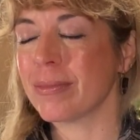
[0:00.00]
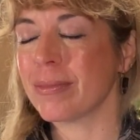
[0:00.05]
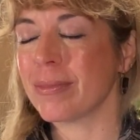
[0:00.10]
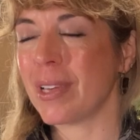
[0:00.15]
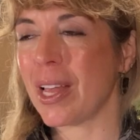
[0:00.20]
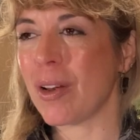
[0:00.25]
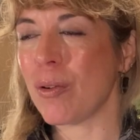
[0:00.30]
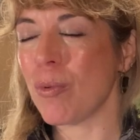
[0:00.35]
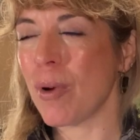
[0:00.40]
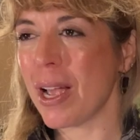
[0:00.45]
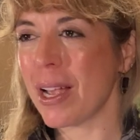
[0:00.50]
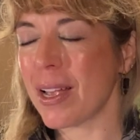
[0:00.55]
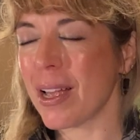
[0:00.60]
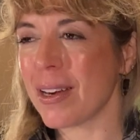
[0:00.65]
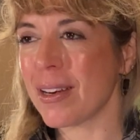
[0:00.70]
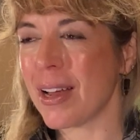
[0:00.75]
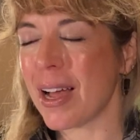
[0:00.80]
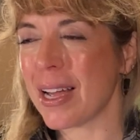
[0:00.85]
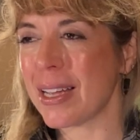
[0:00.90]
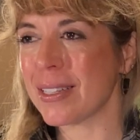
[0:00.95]
And
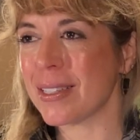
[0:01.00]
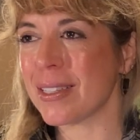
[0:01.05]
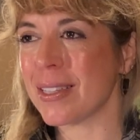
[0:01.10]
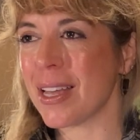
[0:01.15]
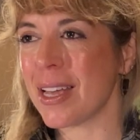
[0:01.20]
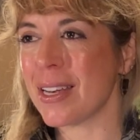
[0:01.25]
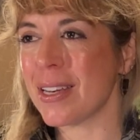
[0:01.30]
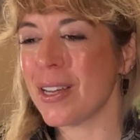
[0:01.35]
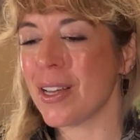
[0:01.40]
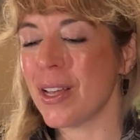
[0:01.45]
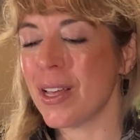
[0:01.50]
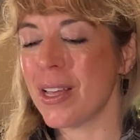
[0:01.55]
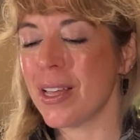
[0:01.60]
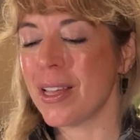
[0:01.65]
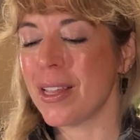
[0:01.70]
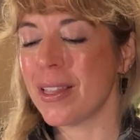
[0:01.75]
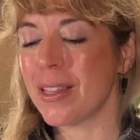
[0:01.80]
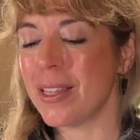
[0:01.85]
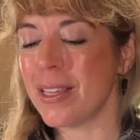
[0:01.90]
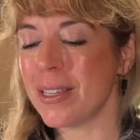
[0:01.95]
recognize that
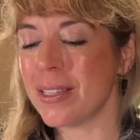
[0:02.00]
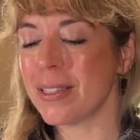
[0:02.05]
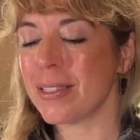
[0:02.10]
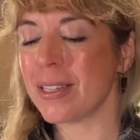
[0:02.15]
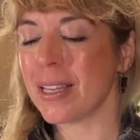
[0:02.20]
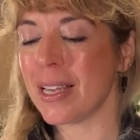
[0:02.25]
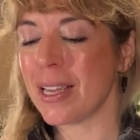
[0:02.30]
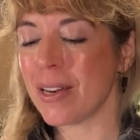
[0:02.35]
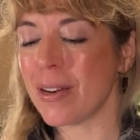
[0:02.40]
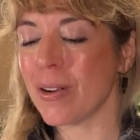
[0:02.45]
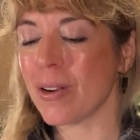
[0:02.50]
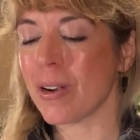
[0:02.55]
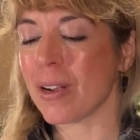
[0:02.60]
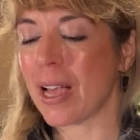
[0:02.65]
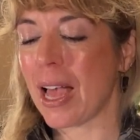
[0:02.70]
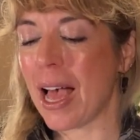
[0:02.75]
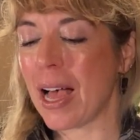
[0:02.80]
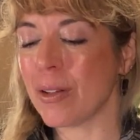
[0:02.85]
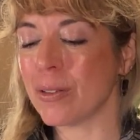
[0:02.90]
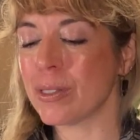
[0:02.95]
this inner
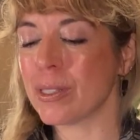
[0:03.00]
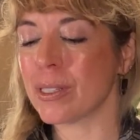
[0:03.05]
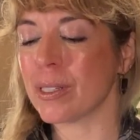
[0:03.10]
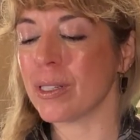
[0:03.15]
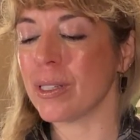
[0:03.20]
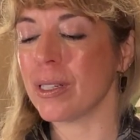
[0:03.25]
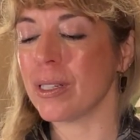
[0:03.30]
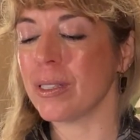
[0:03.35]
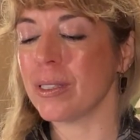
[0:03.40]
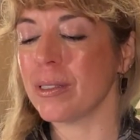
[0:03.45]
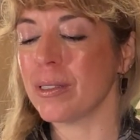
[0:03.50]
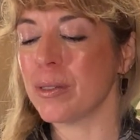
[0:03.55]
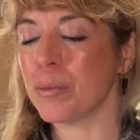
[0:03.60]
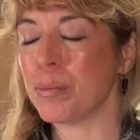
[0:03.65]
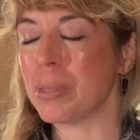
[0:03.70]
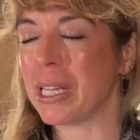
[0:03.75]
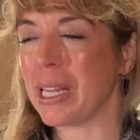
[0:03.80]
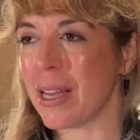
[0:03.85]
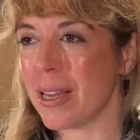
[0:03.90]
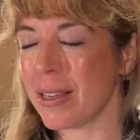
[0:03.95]
council
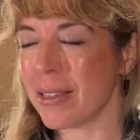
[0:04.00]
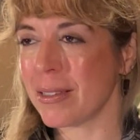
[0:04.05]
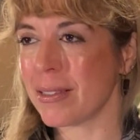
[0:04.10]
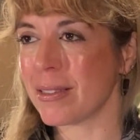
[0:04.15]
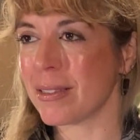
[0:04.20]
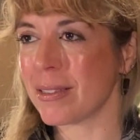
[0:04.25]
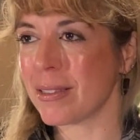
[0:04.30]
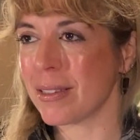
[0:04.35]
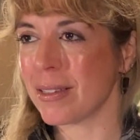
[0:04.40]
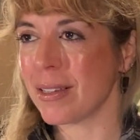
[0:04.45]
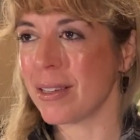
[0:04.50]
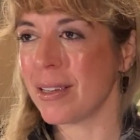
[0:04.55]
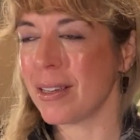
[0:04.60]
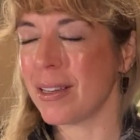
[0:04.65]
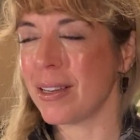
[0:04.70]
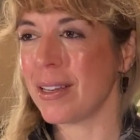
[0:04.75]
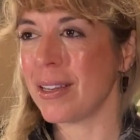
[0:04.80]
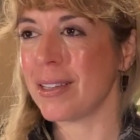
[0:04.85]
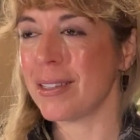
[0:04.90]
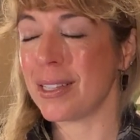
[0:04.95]
place
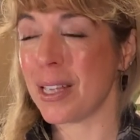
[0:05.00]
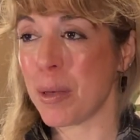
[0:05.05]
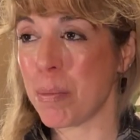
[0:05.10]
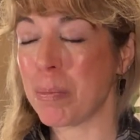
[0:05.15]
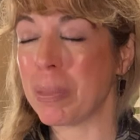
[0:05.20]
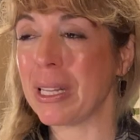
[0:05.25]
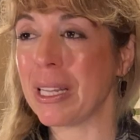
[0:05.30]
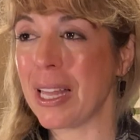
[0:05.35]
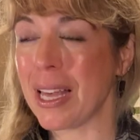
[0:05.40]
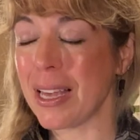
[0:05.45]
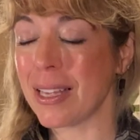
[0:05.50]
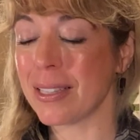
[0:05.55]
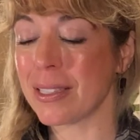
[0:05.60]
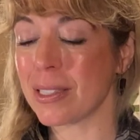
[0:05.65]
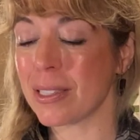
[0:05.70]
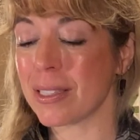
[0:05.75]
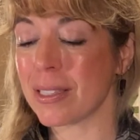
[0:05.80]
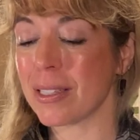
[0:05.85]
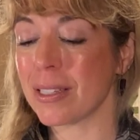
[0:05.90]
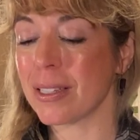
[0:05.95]
is a
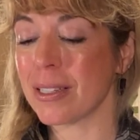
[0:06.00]
place